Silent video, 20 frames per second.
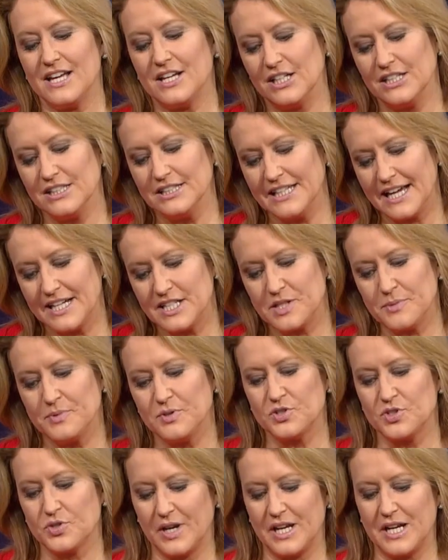
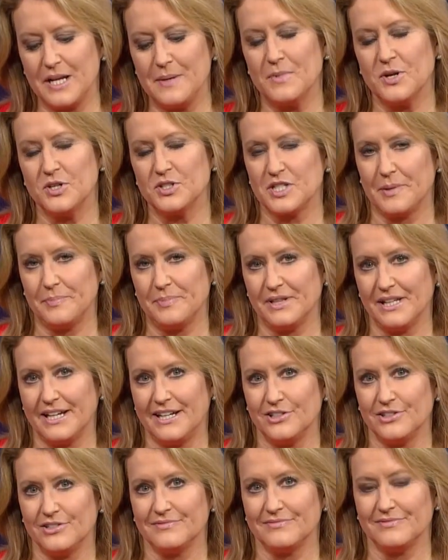collectible trading
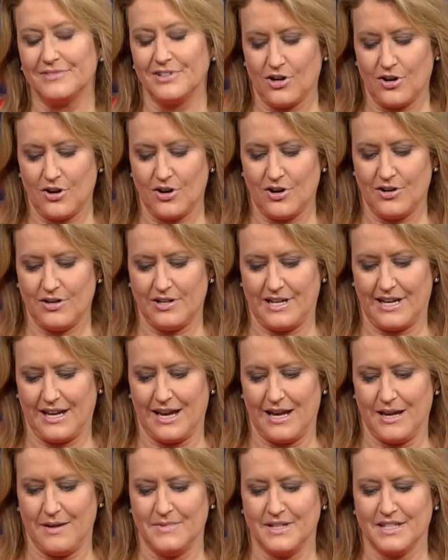multiplayer card
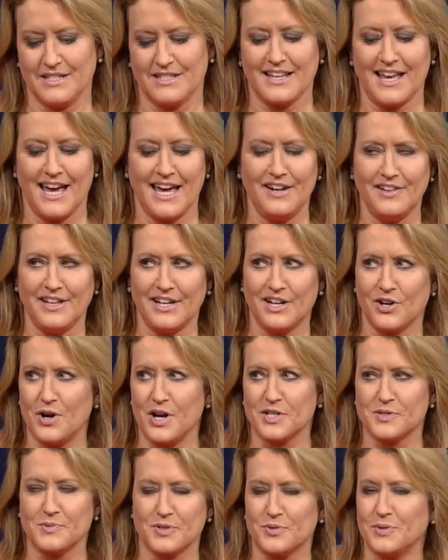game that's kind of like a
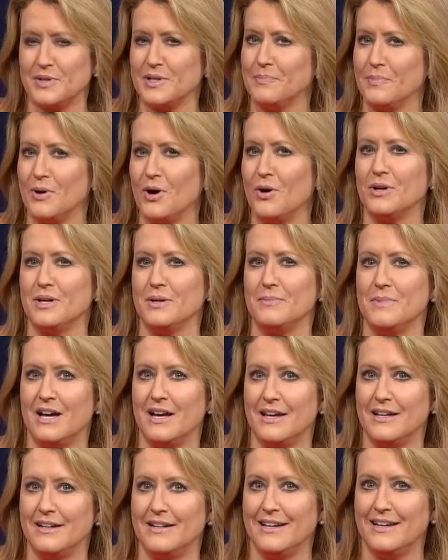cross between
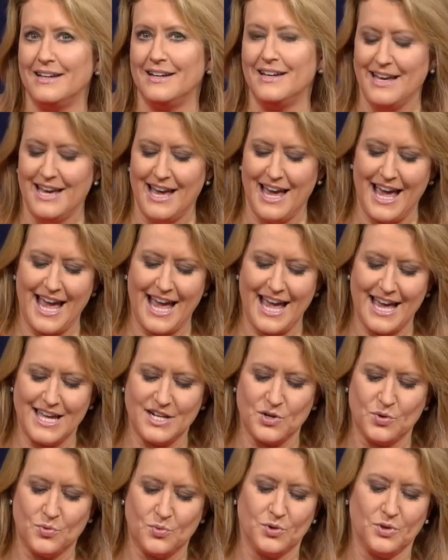Pokemon
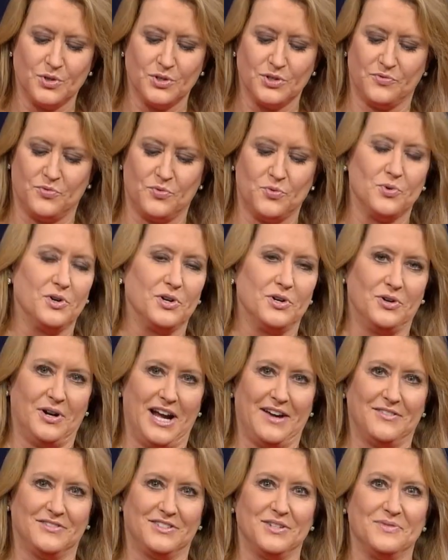and World of
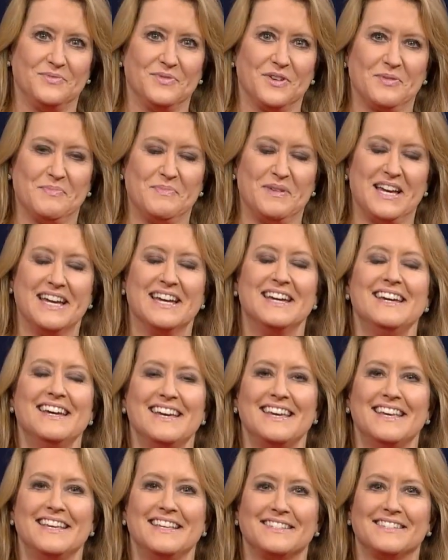Warcraft. And with me
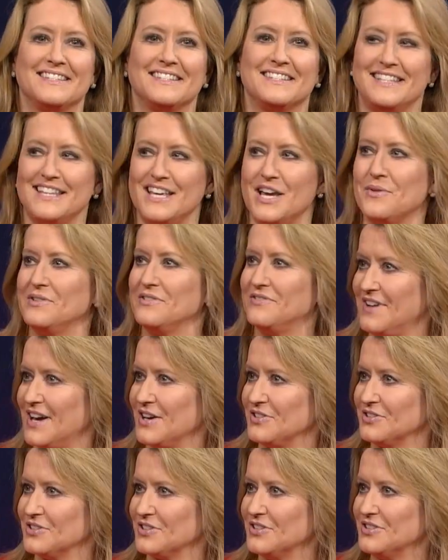is the CEO and
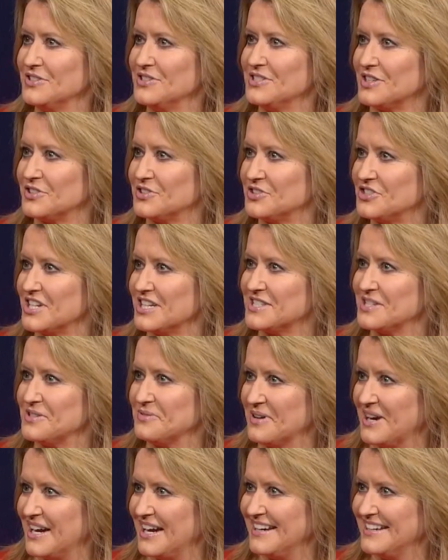founder, Dr. Jesse
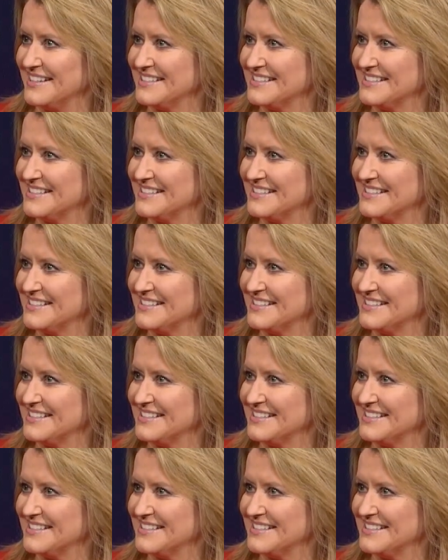Reich.